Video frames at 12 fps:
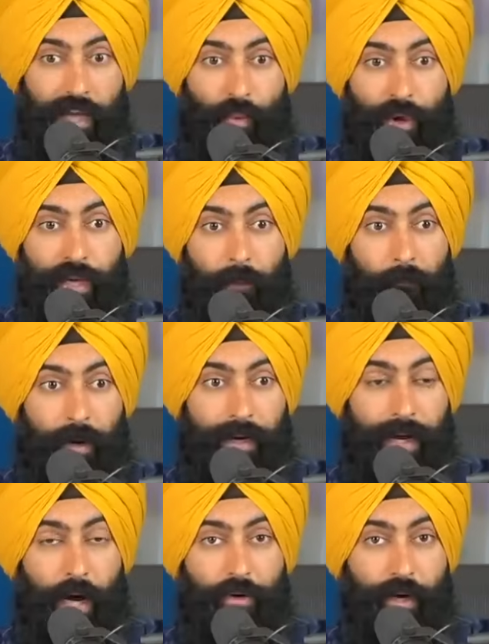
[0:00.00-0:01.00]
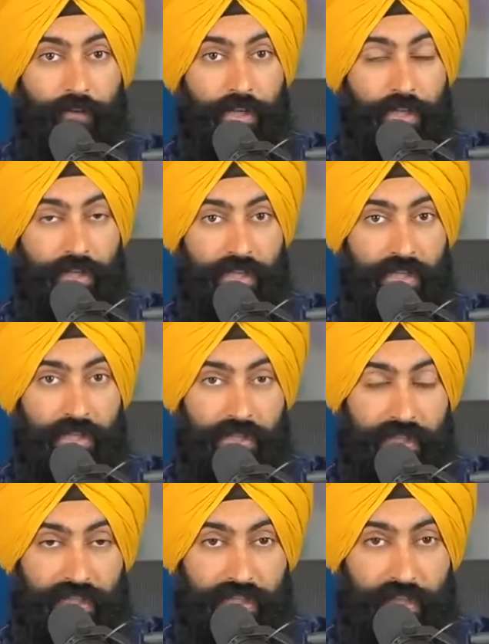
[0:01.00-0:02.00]
That way you can break out of the traditional
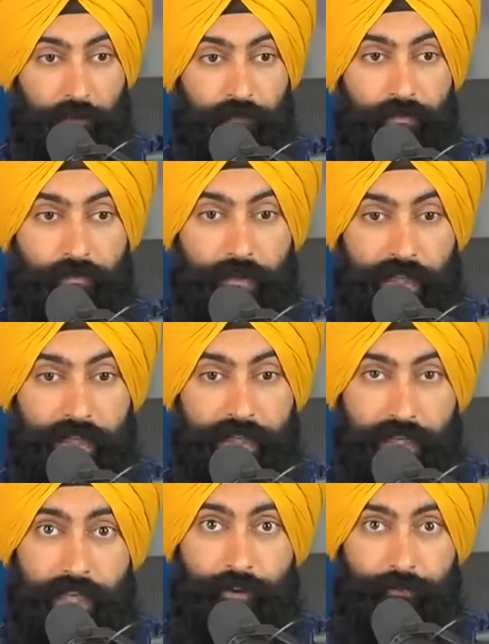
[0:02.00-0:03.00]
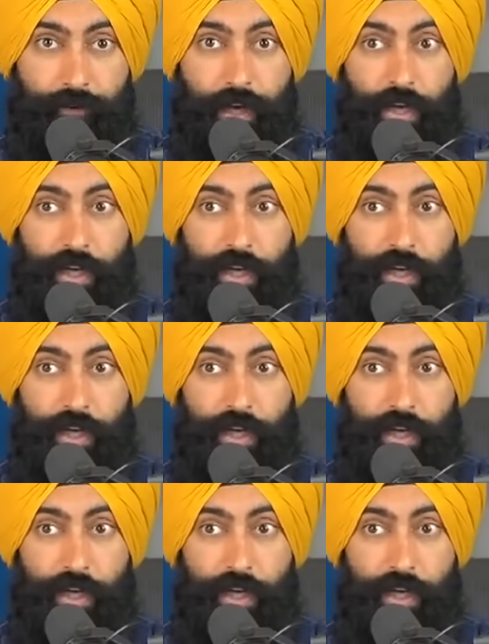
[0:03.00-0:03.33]
system because if